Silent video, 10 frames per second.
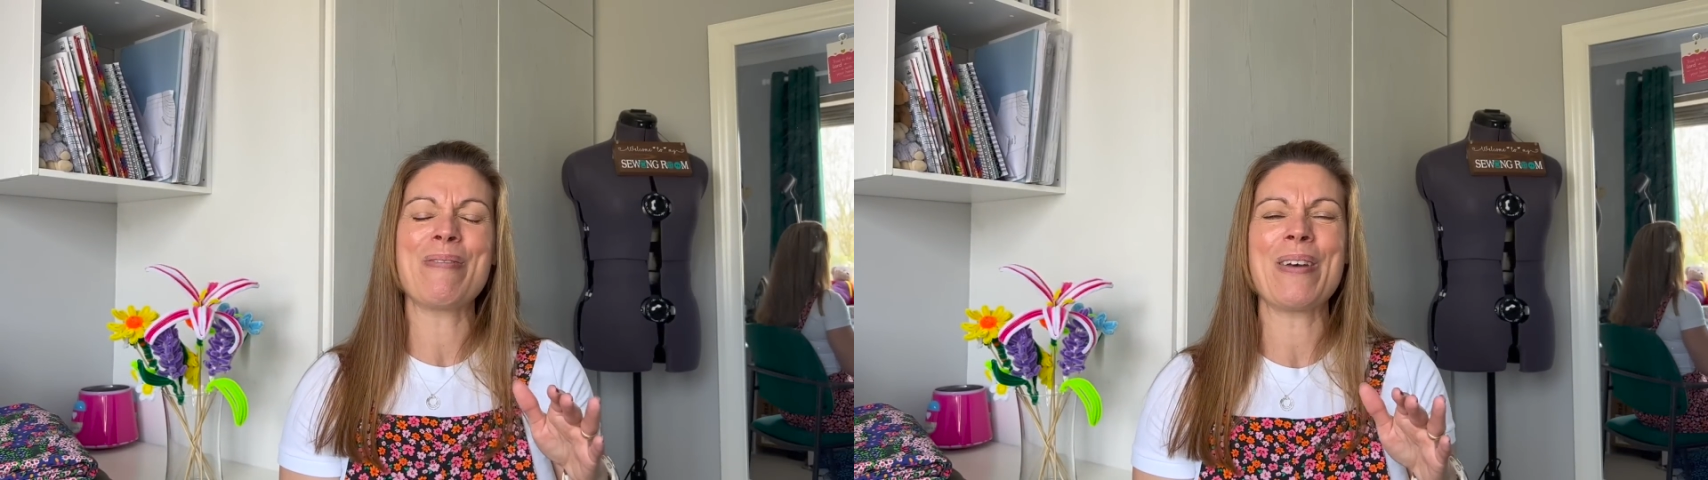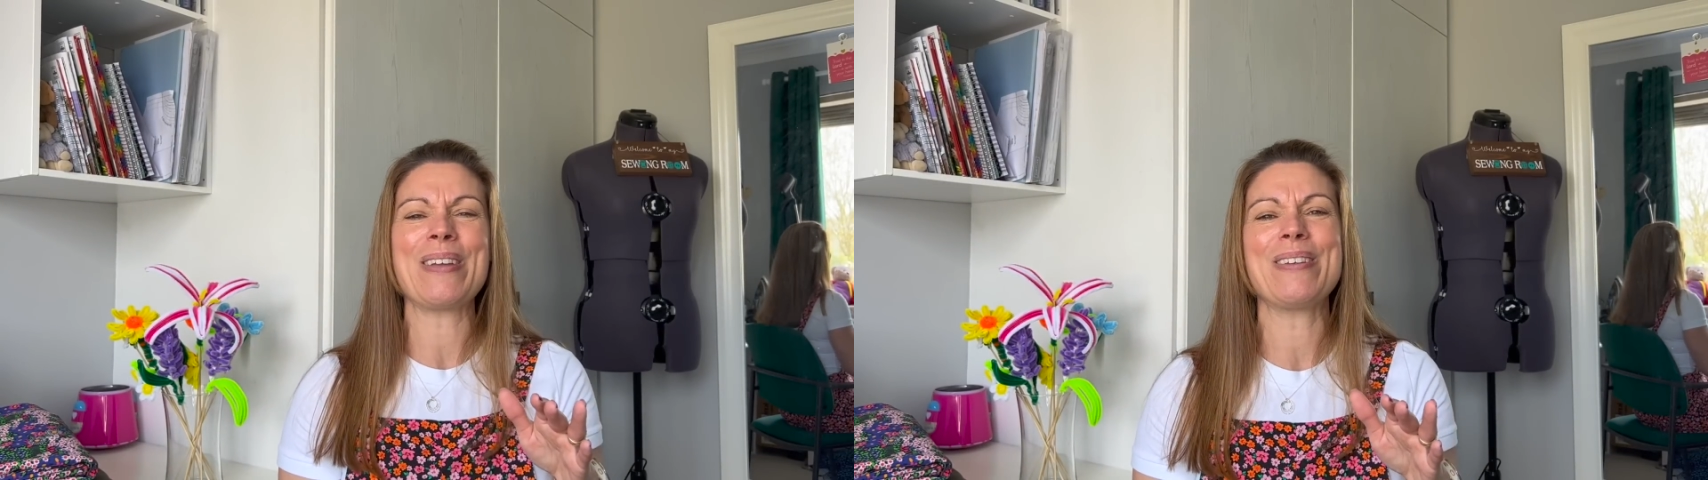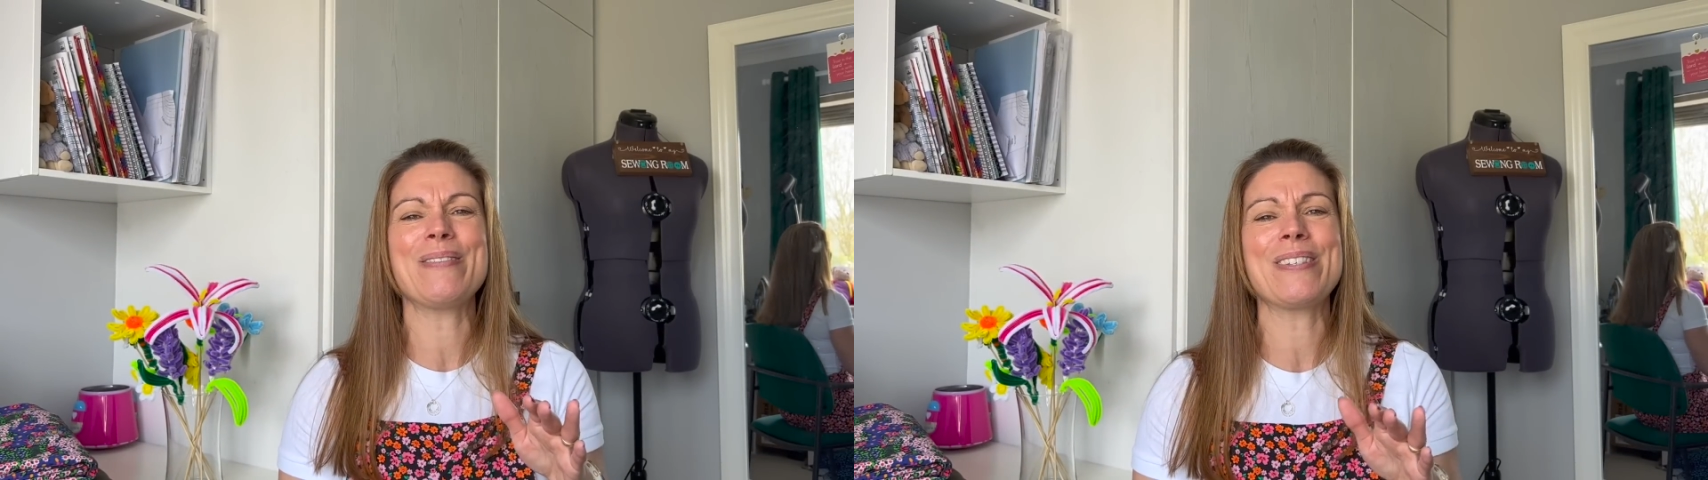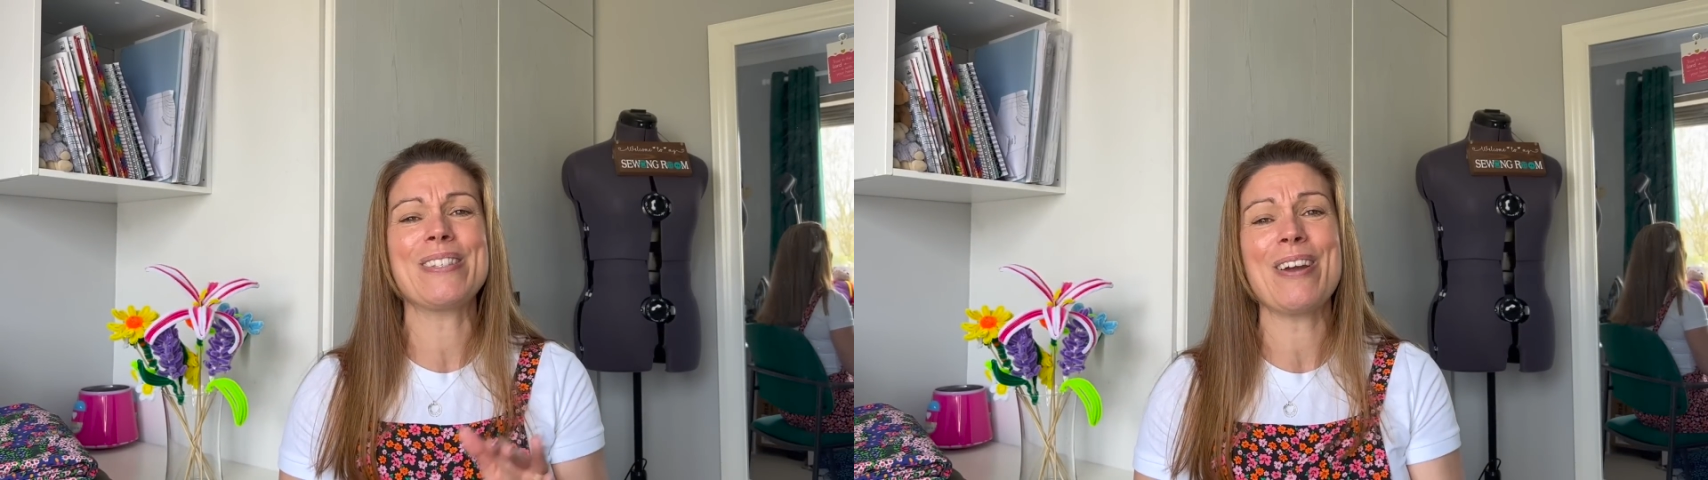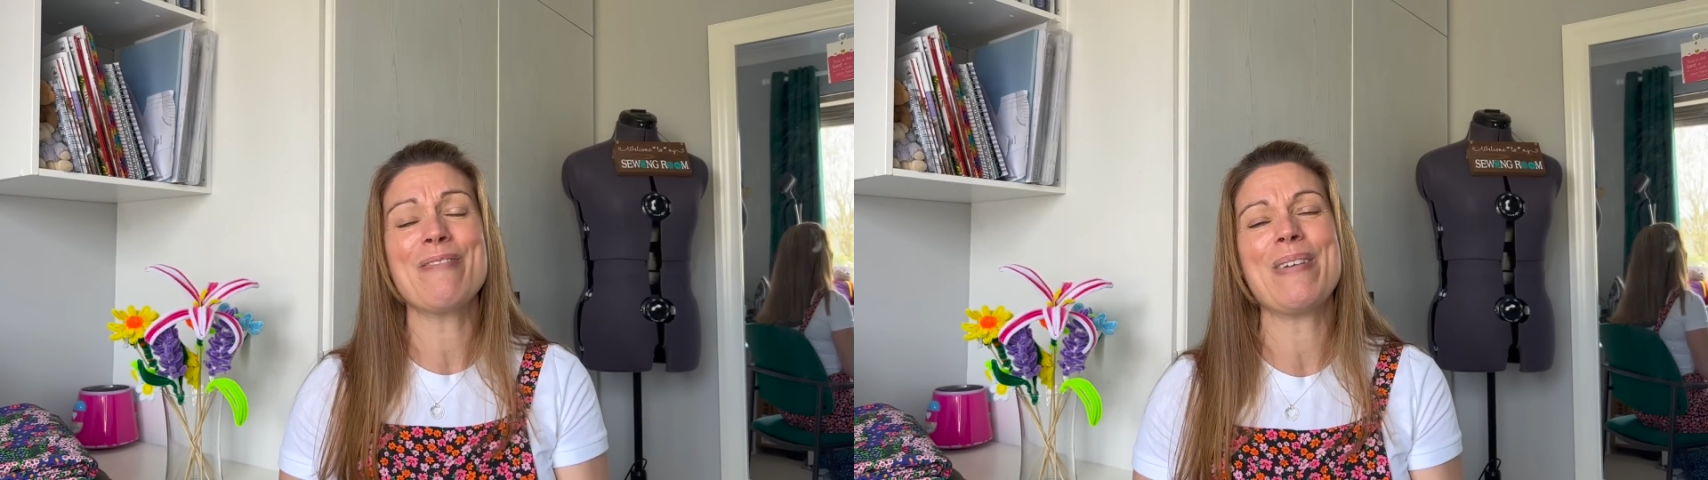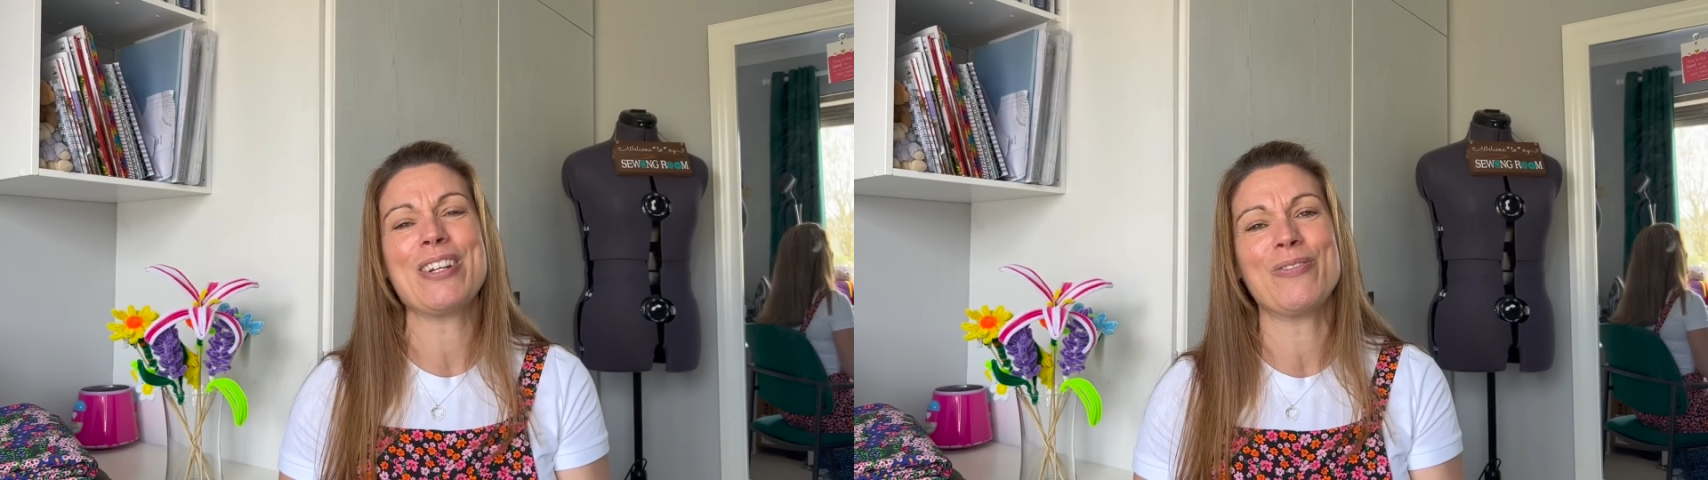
Thank you so much